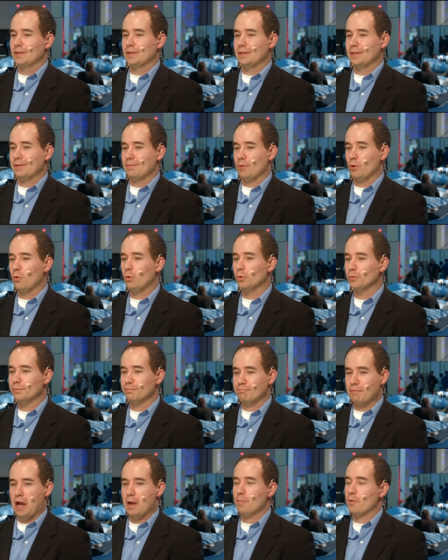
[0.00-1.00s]
Uh, the whole
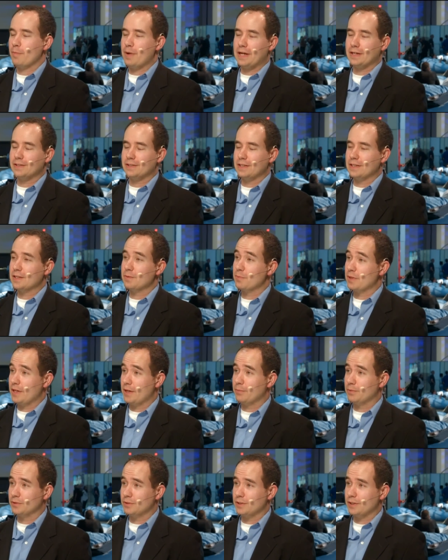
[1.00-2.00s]
HyperMax thing and be
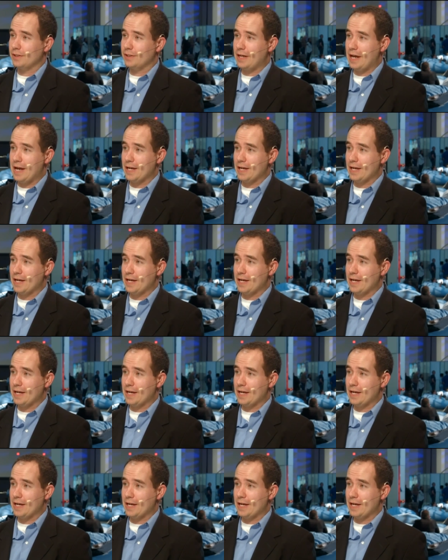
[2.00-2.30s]
able to